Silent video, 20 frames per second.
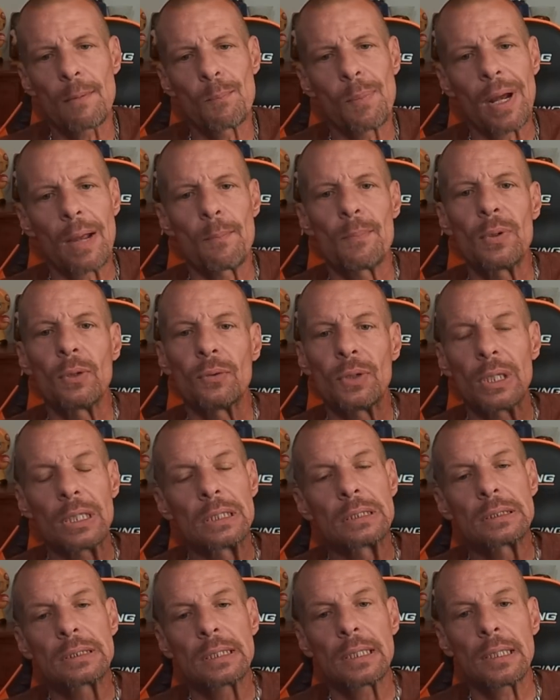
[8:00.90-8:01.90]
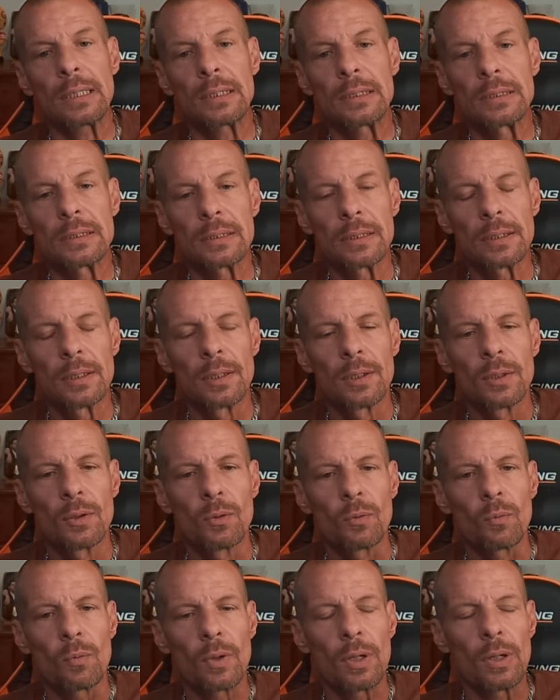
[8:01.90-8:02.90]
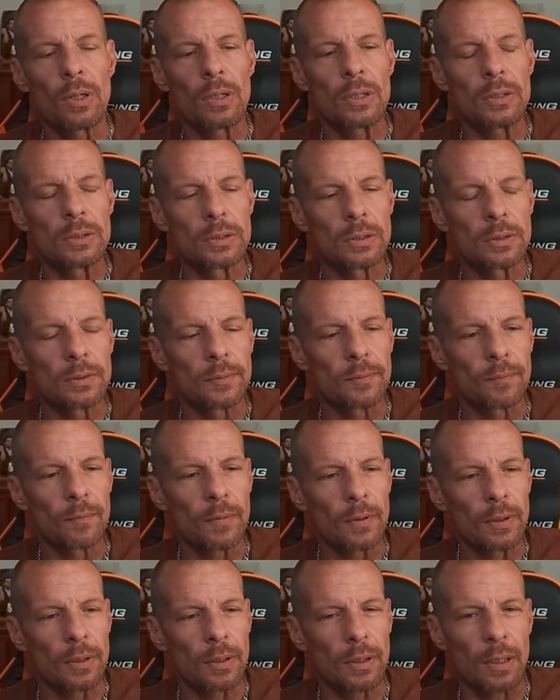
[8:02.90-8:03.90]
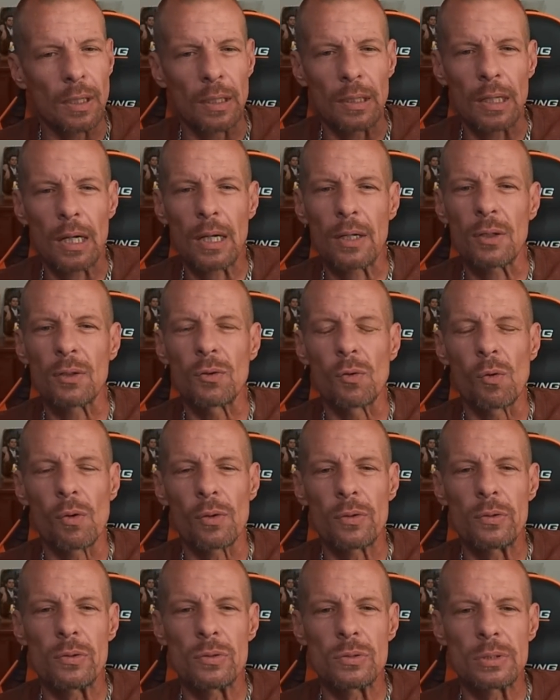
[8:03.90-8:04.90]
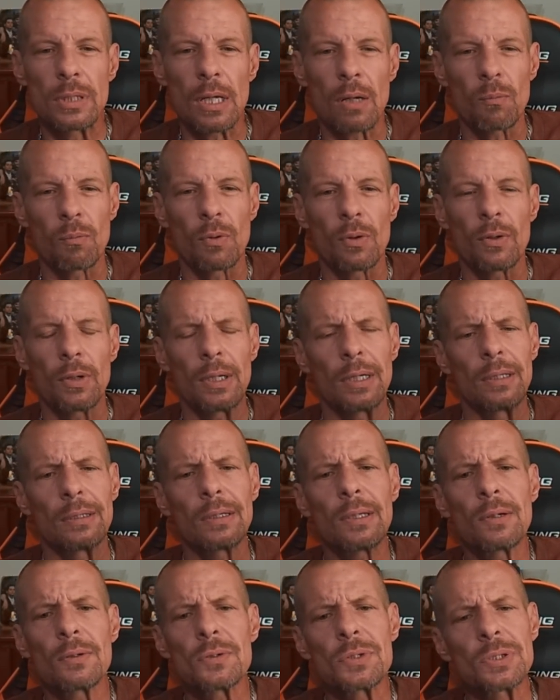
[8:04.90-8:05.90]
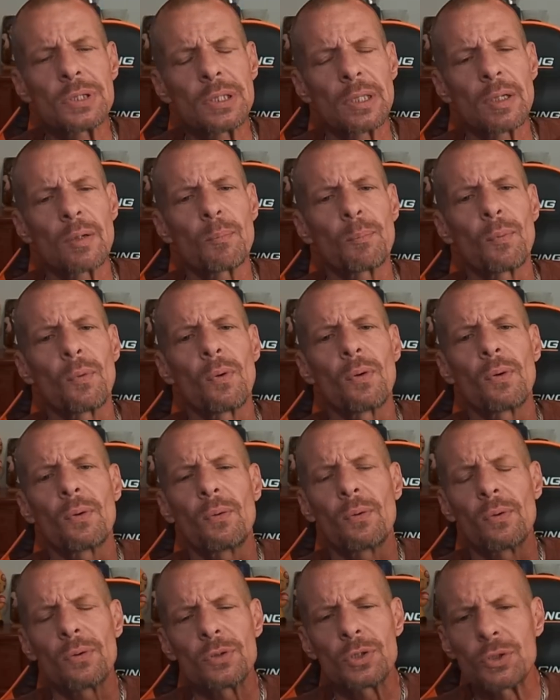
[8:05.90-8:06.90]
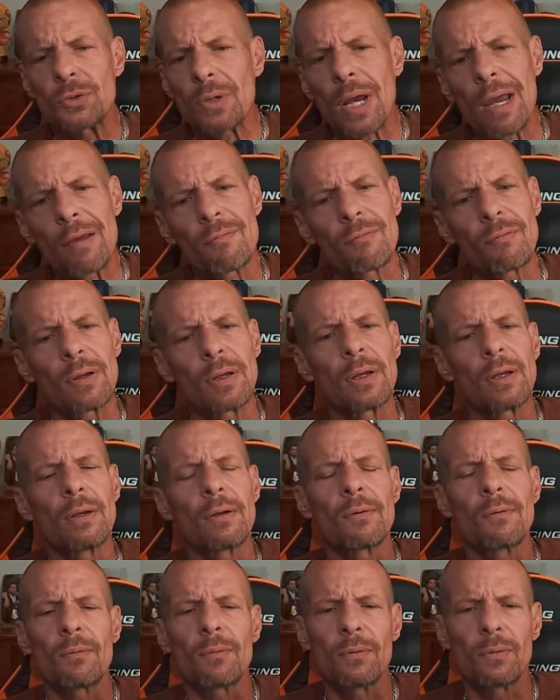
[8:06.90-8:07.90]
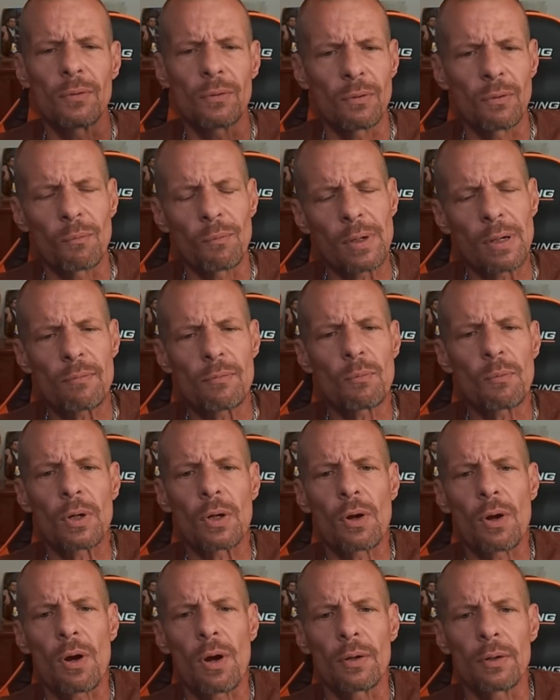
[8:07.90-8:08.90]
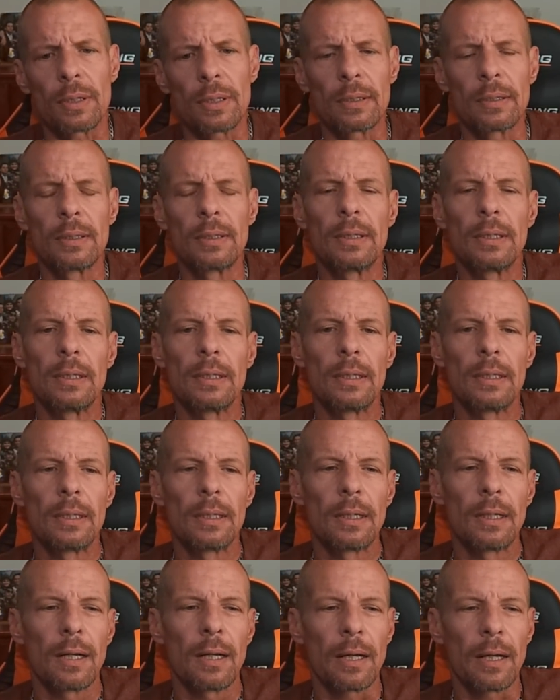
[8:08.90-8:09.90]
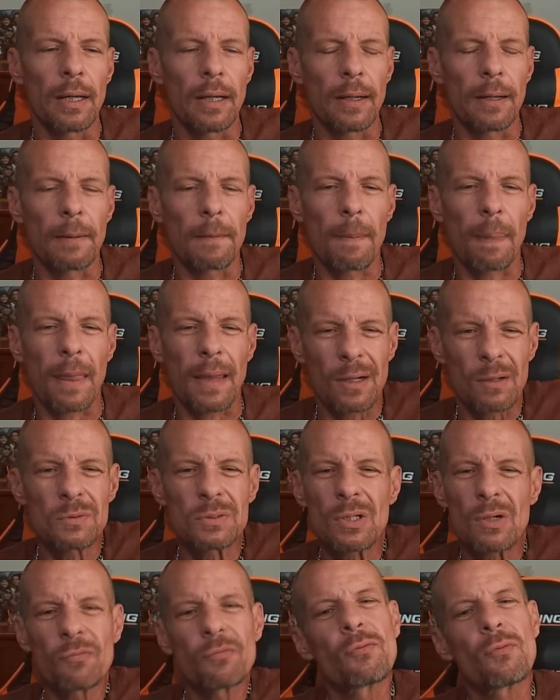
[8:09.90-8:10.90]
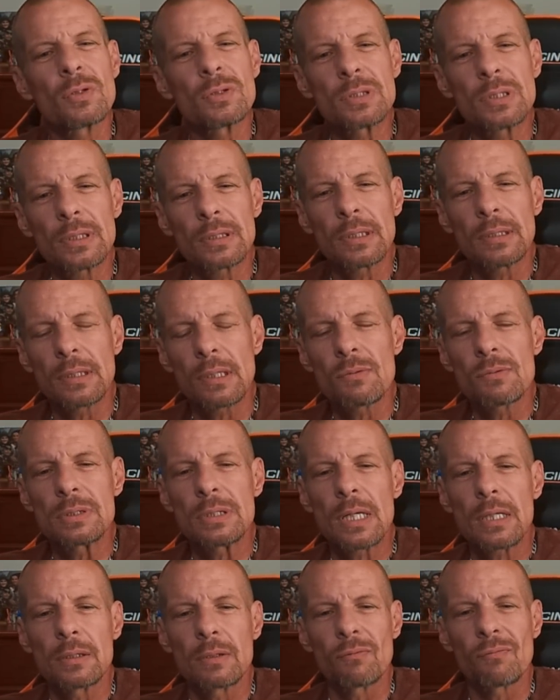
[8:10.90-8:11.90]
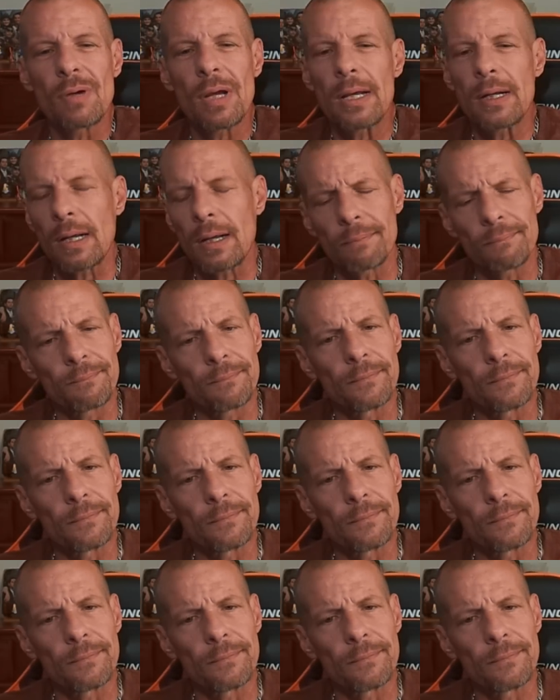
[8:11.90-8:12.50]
by building 6 was a lot of the Northerners that were in leadership or striving or whatever you want to call it. And it was unfortunate that there was that divide. I